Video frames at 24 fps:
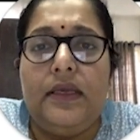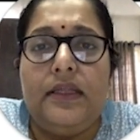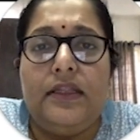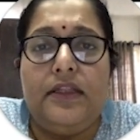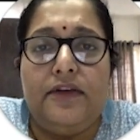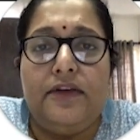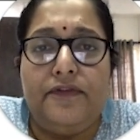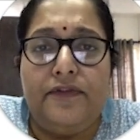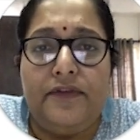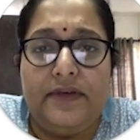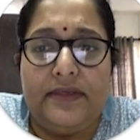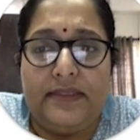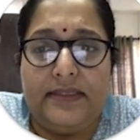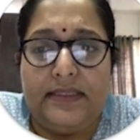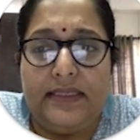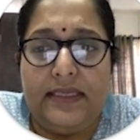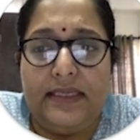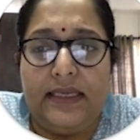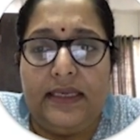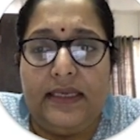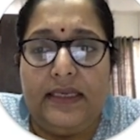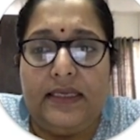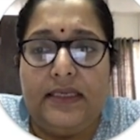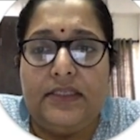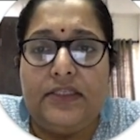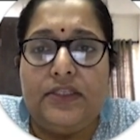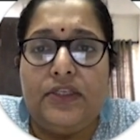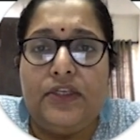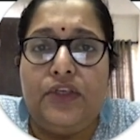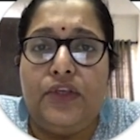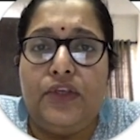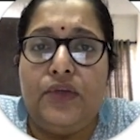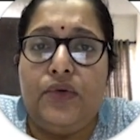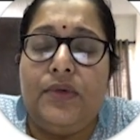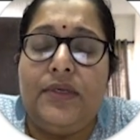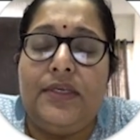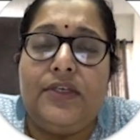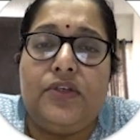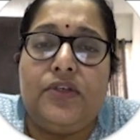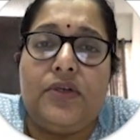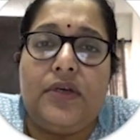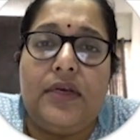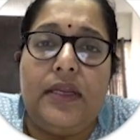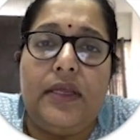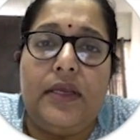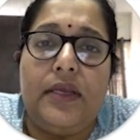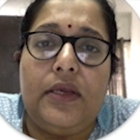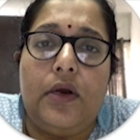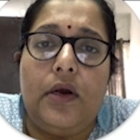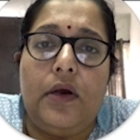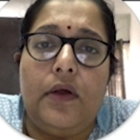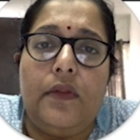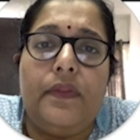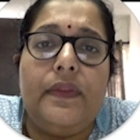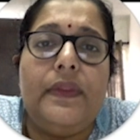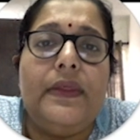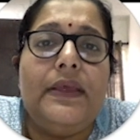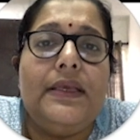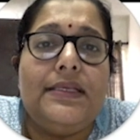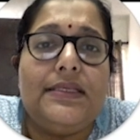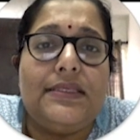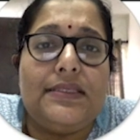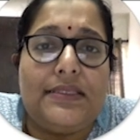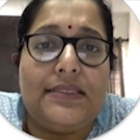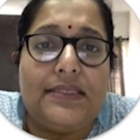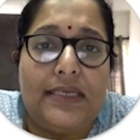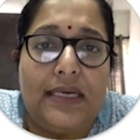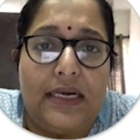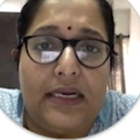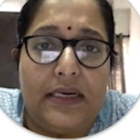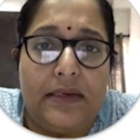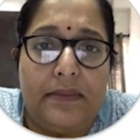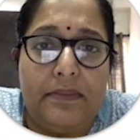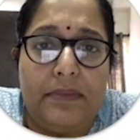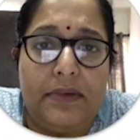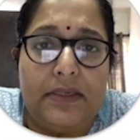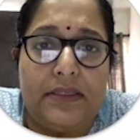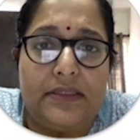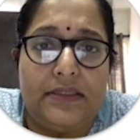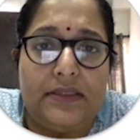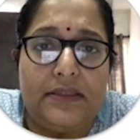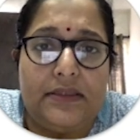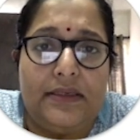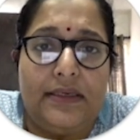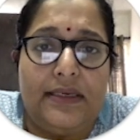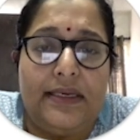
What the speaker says: The first thing is you need to click on the start button.